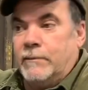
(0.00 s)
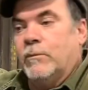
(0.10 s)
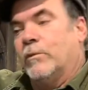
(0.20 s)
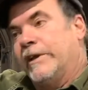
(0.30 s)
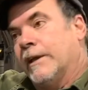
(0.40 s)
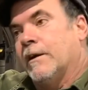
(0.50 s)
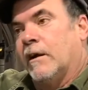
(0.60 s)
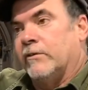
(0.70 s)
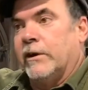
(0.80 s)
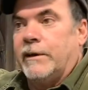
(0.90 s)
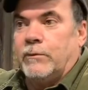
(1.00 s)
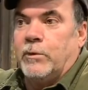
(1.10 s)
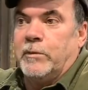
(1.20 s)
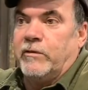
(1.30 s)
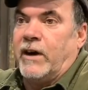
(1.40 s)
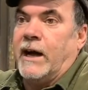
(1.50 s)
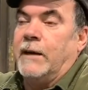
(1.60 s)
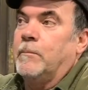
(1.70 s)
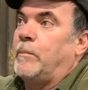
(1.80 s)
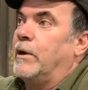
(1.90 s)
we can cover it. We'll be fine.
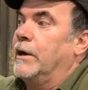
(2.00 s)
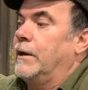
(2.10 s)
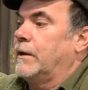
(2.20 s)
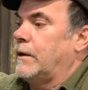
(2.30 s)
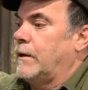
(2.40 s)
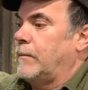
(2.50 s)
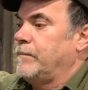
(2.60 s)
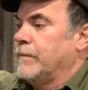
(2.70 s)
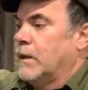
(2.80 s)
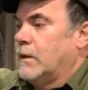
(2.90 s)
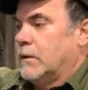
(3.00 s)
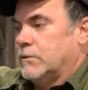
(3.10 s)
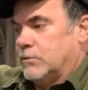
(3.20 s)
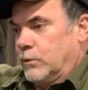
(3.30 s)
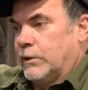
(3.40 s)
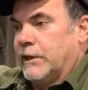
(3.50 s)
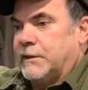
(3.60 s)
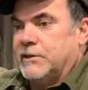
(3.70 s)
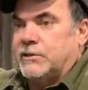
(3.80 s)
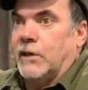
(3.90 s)
But so we'll get
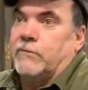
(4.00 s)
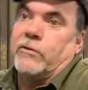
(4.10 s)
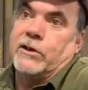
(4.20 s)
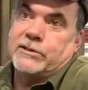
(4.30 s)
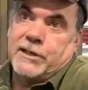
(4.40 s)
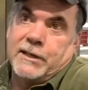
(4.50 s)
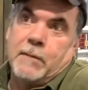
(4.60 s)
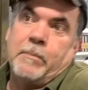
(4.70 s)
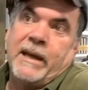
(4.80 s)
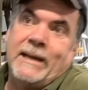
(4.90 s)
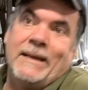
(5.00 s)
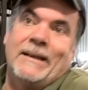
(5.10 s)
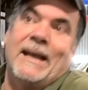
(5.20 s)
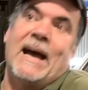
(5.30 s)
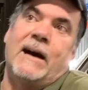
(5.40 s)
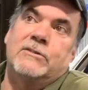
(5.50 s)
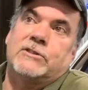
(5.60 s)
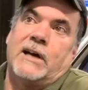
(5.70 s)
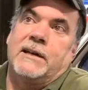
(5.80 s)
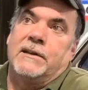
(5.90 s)
this done first, and then painting the
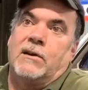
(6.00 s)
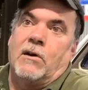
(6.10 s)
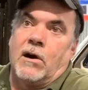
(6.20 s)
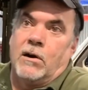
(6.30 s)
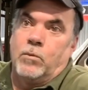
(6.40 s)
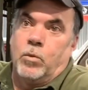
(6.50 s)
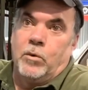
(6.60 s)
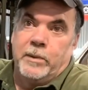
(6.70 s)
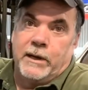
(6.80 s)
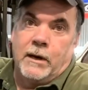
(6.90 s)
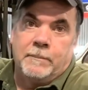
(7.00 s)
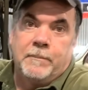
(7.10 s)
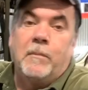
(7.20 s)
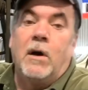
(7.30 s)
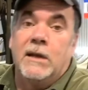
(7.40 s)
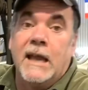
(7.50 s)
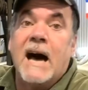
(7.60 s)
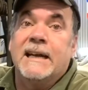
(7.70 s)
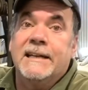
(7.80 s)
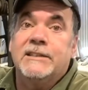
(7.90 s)
outside of the car will become a
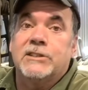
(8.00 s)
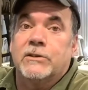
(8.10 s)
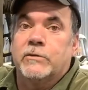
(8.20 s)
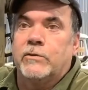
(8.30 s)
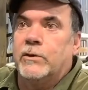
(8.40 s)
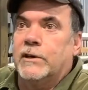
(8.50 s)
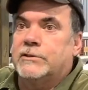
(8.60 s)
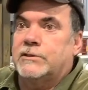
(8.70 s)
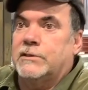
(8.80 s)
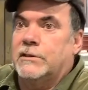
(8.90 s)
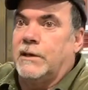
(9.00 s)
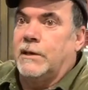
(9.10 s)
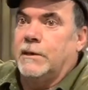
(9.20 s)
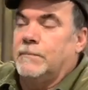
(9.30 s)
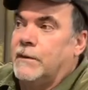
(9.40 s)
lot easier for us a